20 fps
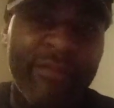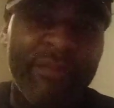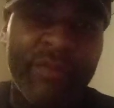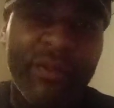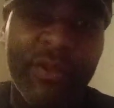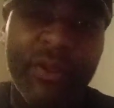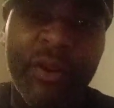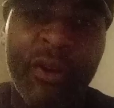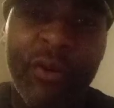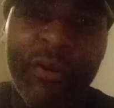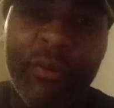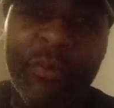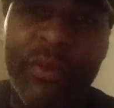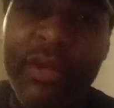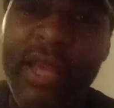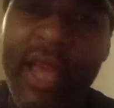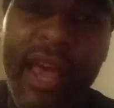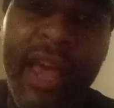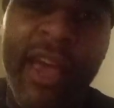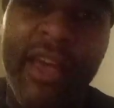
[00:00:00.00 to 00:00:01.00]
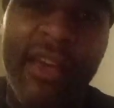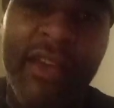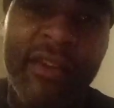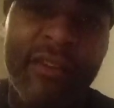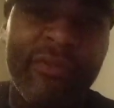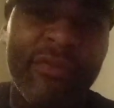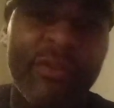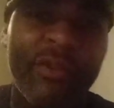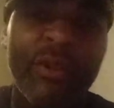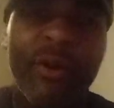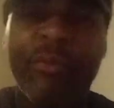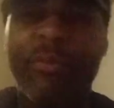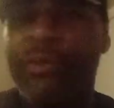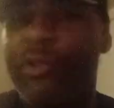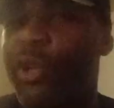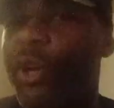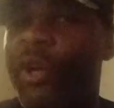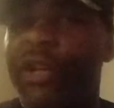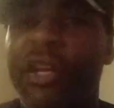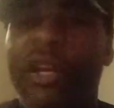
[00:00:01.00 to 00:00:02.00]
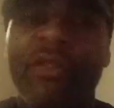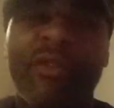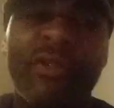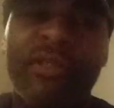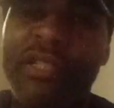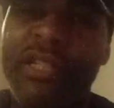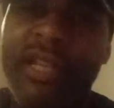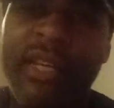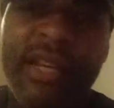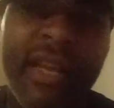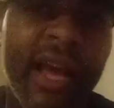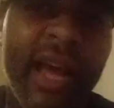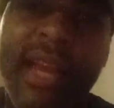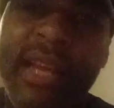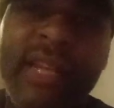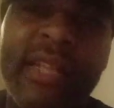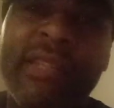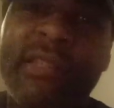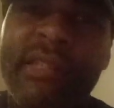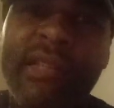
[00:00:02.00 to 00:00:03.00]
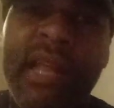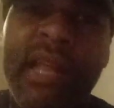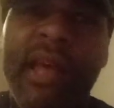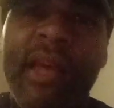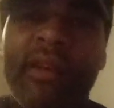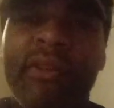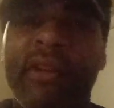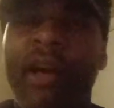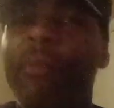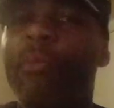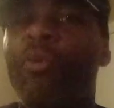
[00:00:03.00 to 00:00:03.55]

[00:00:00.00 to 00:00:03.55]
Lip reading: We turn the other cheek. I ain't into that. I'm a